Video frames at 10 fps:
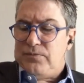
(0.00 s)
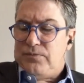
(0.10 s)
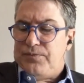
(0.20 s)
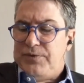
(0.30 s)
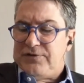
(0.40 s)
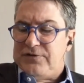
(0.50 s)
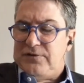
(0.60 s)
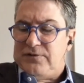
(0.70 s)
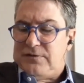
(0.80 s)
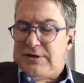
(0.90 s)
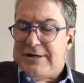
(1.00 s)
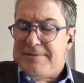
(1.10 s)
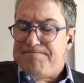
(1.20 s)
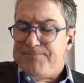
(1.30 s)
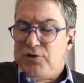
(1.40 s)
This is
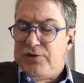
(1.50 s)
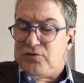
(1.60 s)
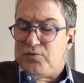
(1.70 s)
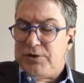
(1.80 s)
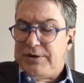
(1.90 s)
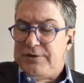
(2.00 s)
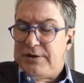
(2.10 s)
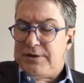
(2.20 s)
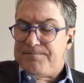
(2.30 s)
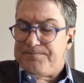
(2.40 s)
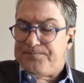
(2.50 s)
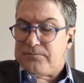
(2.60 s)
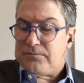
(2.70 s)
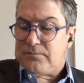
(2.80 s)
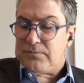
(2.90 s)
really the
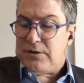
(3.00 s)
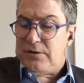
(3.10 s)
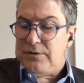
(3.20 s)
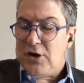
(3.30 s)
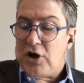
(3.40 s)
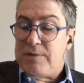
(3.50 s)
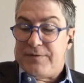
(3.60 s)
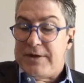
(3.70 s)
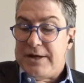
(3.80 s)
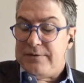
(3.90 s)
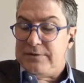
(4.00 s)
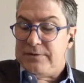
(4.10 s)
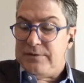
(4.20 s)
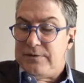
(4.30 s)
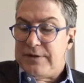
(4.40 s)
argument that
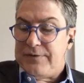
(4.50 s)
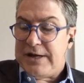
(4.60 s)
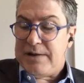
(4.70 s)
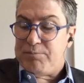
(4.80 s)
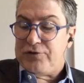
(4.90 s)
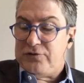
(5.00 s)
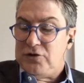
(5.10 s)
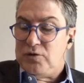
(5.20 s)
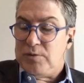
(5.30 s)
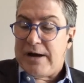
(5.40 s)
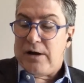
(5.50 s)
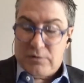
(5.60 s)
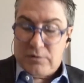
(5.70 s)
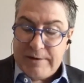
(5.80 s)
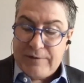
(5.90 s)
I pursue
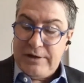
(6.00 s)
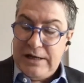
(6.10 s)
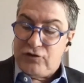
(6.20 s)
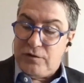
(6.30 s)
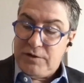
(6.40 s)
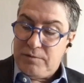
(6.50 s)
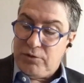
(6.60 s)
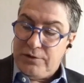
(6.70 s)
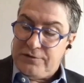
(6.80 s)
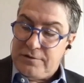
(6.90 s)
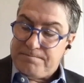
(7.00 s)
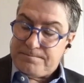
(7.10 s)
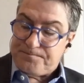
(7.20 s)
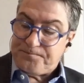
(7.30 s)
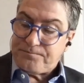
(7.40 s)
about the nature of liberalism.
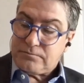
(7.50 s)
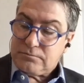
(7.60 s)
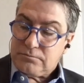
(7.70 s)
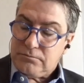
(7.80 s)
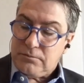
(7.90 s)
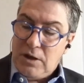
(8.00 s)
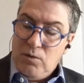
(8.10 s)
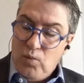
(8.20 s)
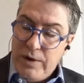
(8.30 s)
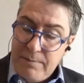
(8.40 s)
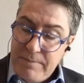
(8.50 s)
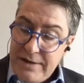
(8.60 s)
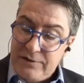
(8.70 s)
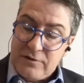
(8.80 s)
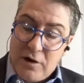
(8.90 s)
When I made
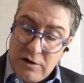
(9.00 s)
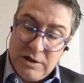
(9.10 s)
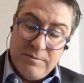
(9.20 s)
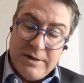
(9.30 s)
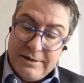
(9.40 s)
this argument,